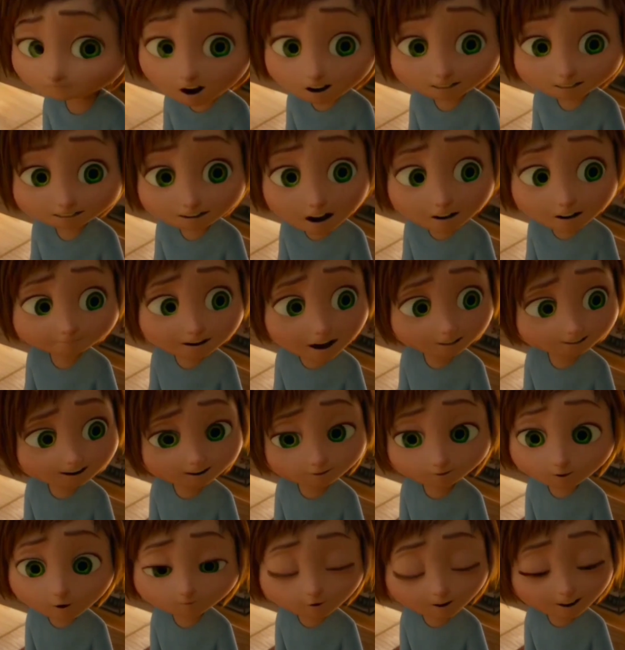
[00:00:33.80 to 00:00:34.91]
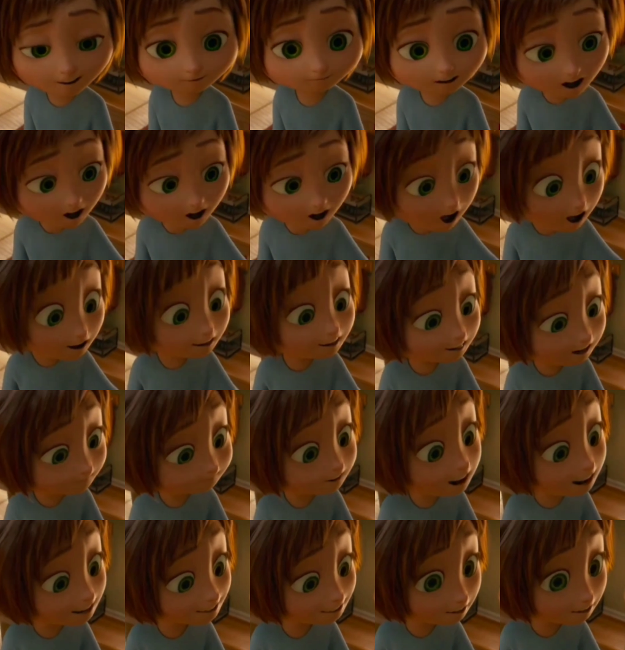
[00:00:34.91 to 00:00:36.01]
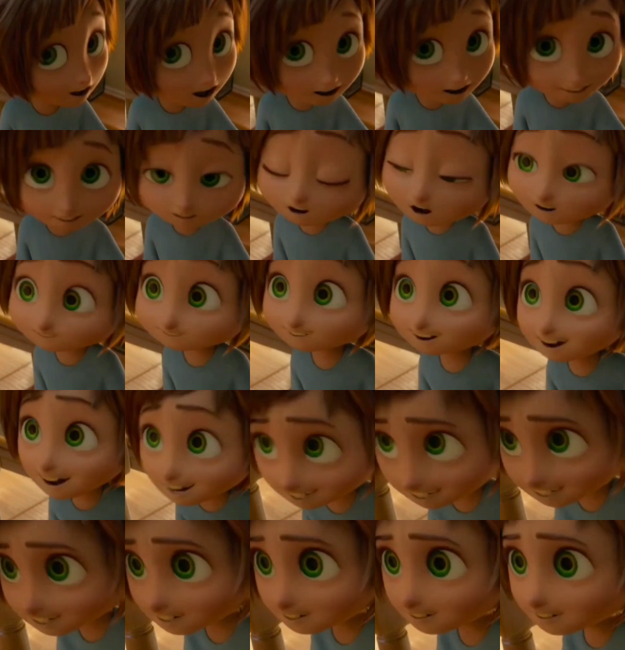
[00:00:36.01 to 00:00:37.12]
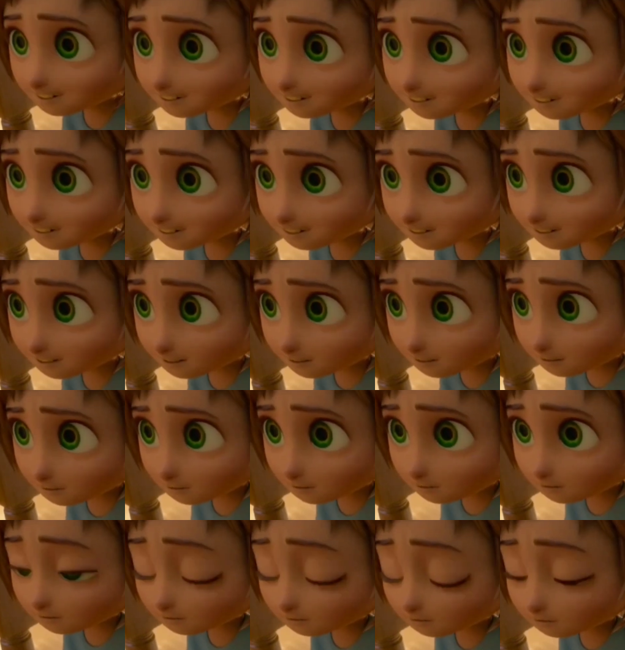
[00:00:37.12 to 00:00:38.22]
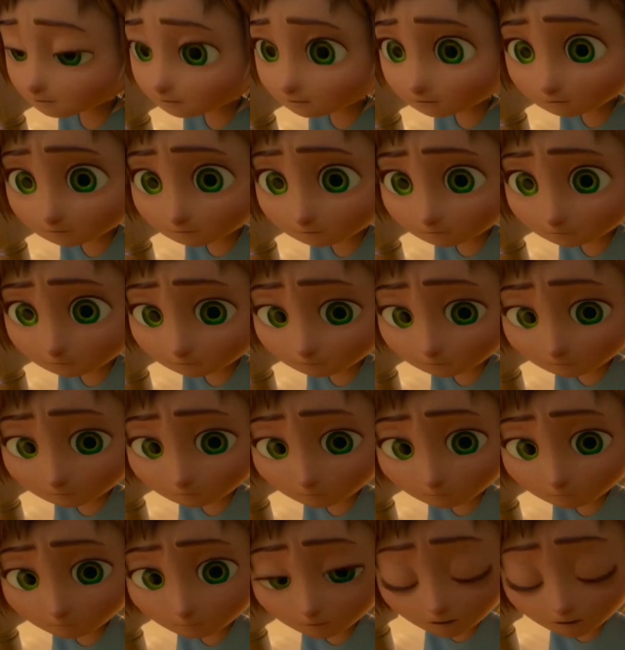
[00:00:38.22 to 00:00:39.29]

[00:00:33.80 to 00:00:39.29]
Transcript: Please tell Banky just to put it behind the fence. I just gotta finish. You know, I think you should get the door, June.